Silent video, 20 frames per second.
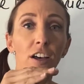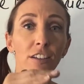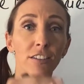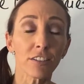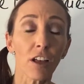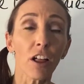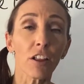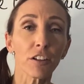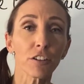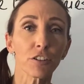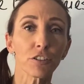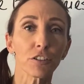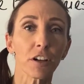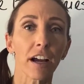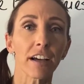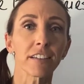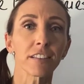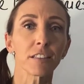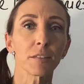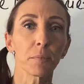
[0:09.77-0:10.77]
solid
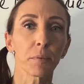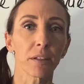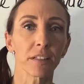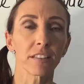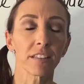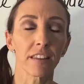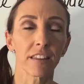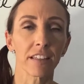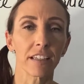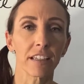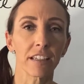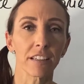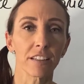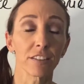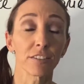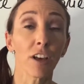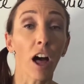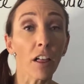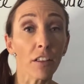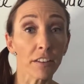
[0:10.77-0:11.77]
crust plus the
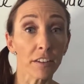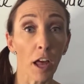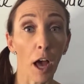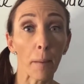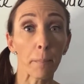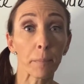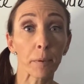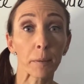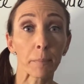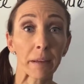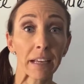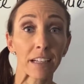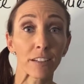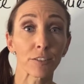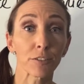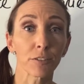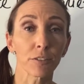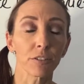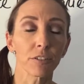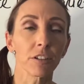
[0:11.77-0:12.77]
solid upper
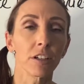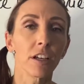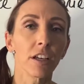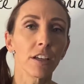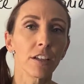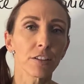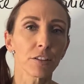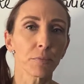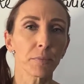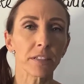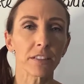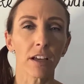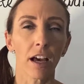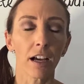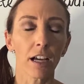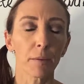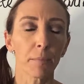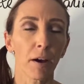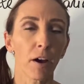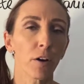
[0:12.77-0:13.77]
mantle. So when we
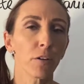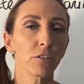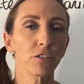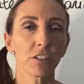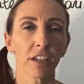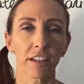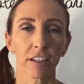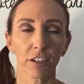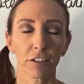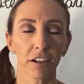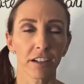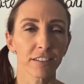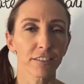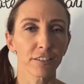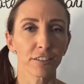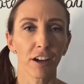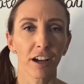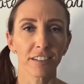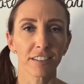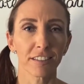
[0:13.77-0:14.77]
talk about oceanic crust
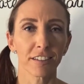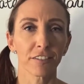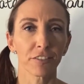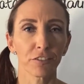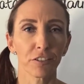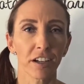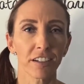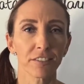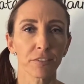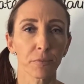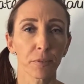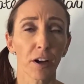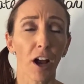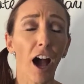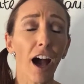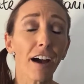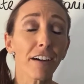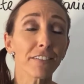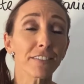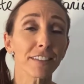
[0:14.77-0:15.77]
or continental crust, we're
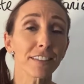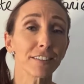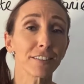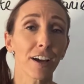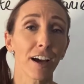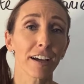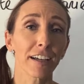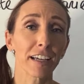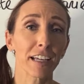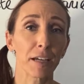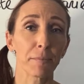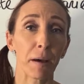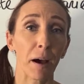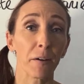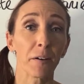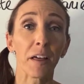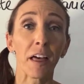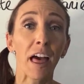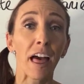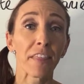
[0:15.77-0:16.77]
often talking
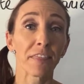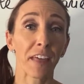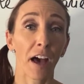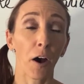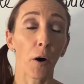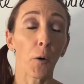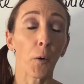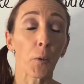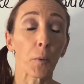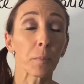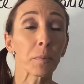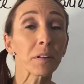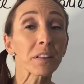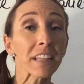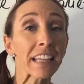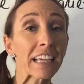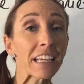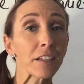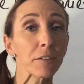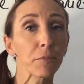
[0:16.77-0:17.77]
about that whole
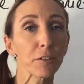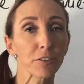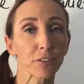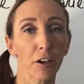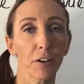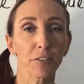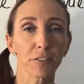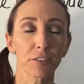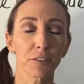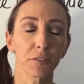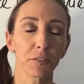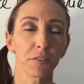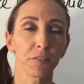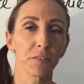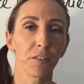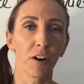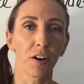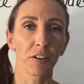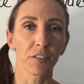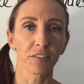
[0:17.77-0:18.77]
plate, which also
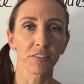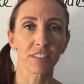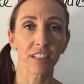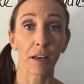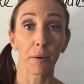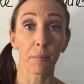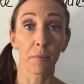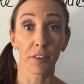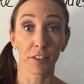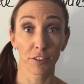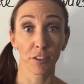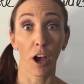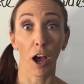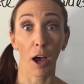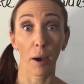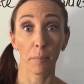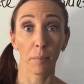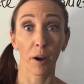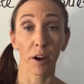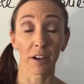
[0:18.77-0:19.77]
involves the
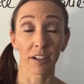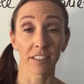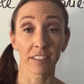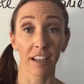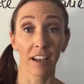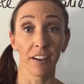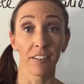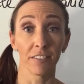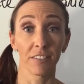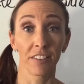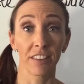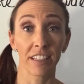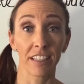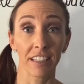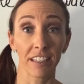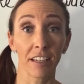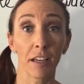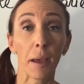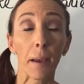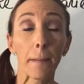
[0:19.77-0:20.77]
top part of
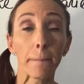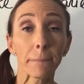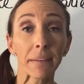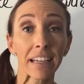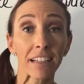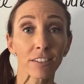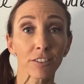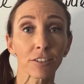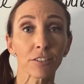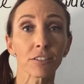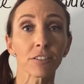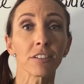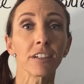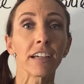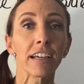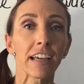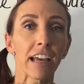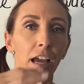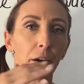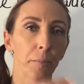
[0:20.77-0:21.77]
the
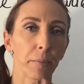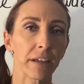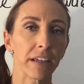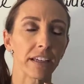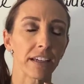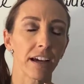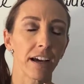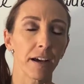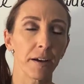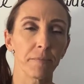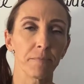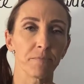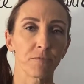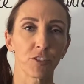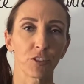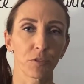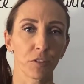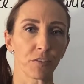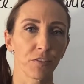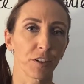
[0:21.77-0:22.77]
mantle, and we
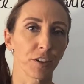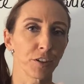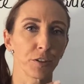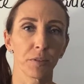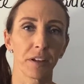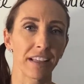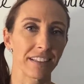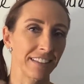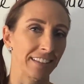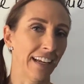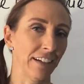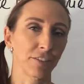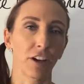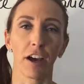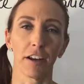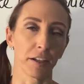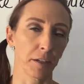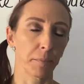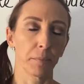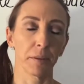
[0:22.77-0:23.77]
just refer to it as a
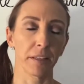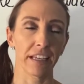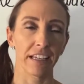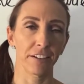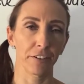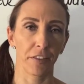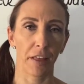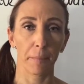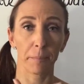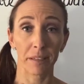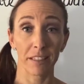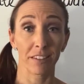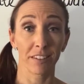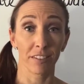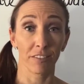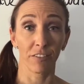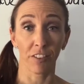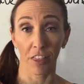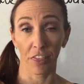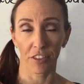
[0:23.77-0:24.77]
tectonic plate or that piece
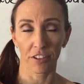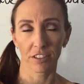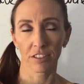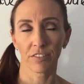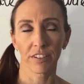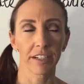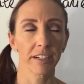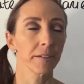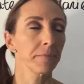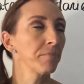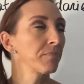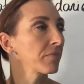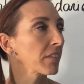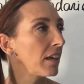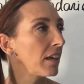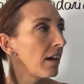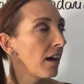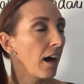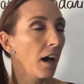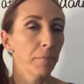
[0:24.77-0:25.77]
of lithosphere.
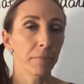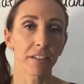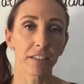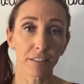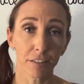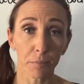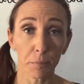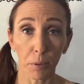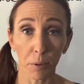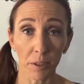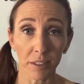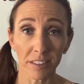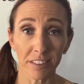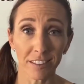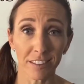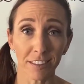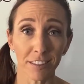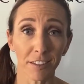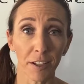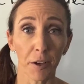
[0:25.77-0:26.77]
It is
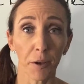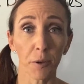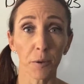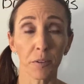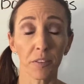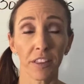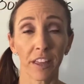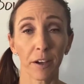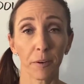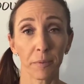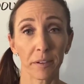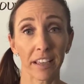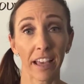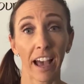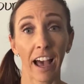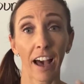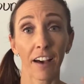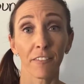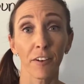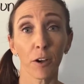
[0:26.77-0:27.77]
important to know that we
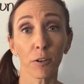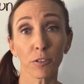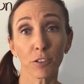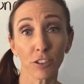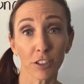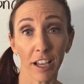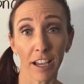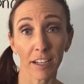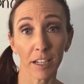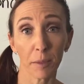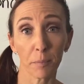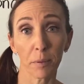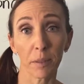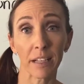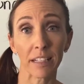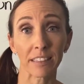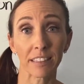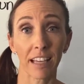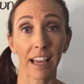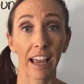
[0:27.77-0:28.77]
have oceanic
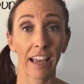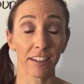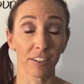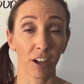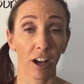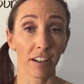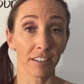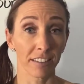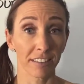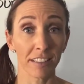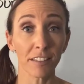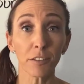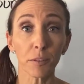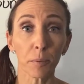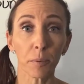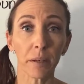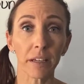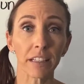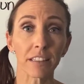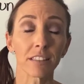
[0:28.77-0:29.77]
plates and
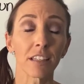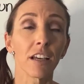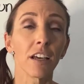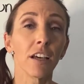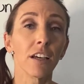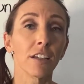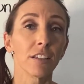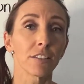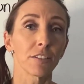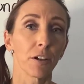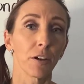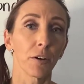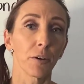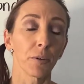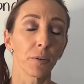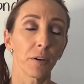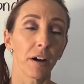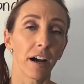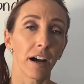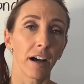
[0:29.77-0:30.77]
continental plates,
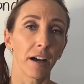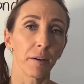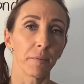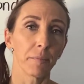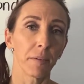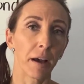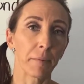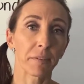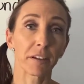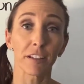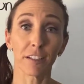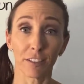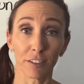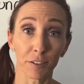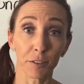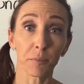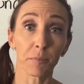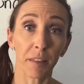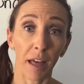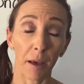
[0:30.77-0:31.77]
so I'm going to
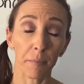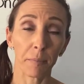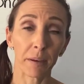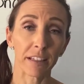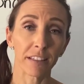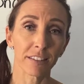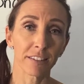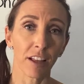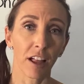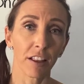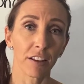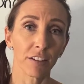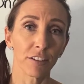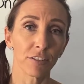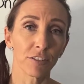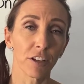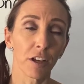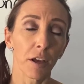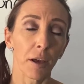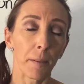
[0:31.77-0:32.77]
assume that base
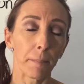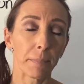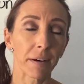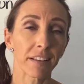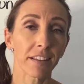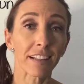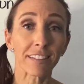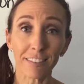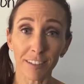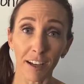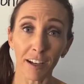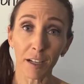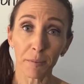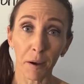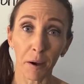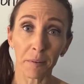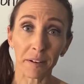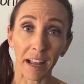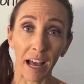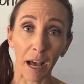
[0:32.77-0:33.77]
knowledge, but let's talk
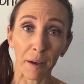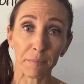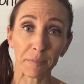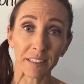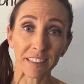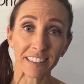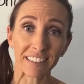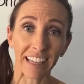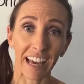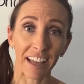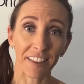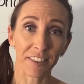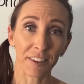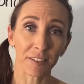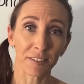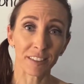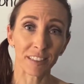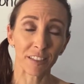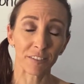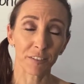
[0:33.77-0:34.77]
about what happens at
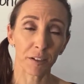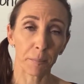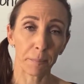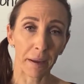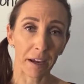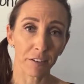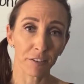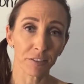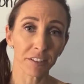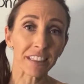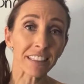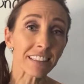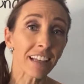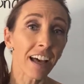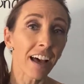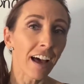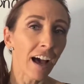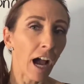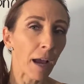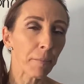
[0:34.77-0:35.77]
those different boundaries.
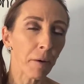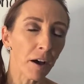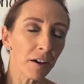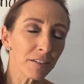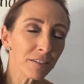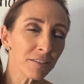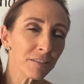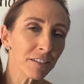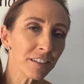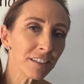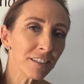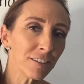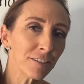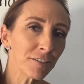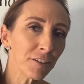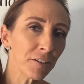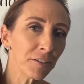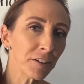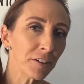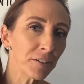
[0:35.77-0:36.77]
I'm also going to
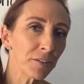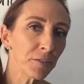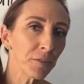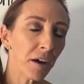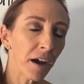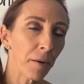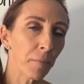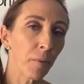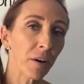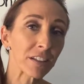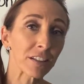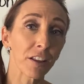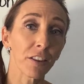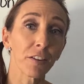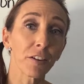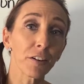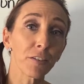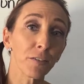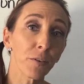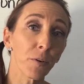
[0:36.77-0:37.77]
show you what to
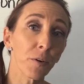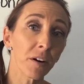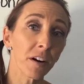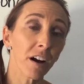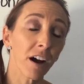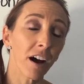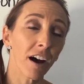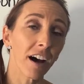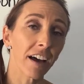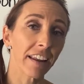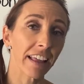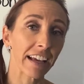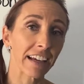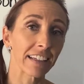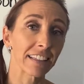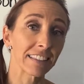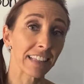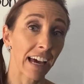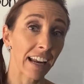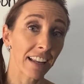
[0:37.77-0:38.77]
look for on like
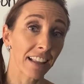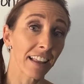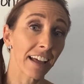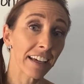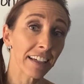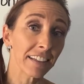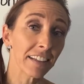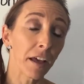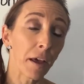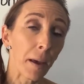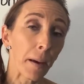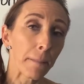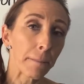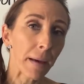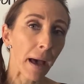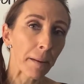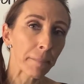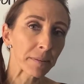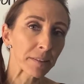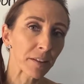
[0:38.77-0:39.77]
a satellite
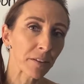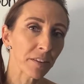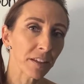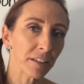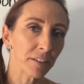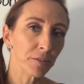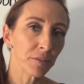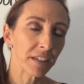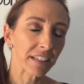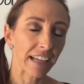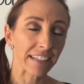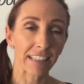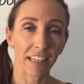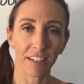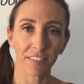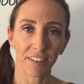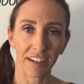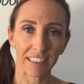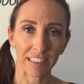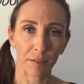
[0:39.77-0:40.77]
map so that you can
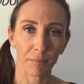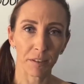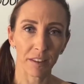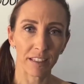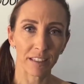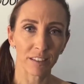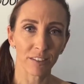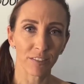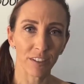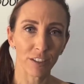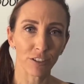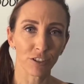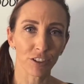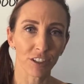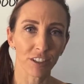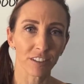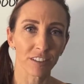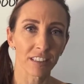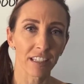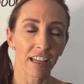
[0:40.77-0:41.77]
identify some of these
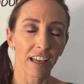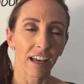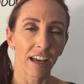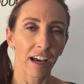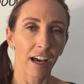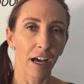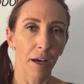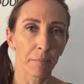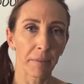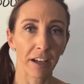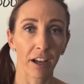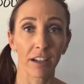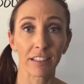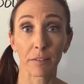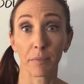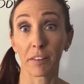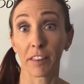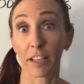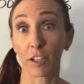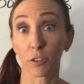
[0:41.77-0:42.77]
features like on
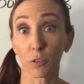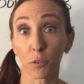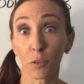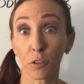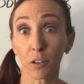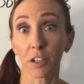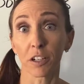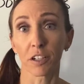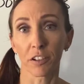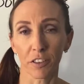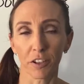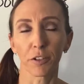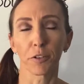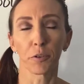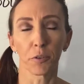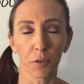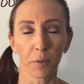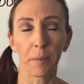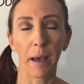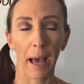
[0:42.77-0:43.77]
something like Google Earth or
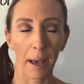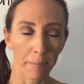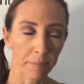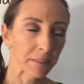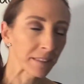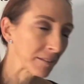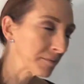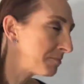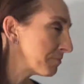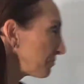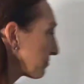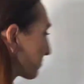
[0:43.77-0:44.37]
Google Maps.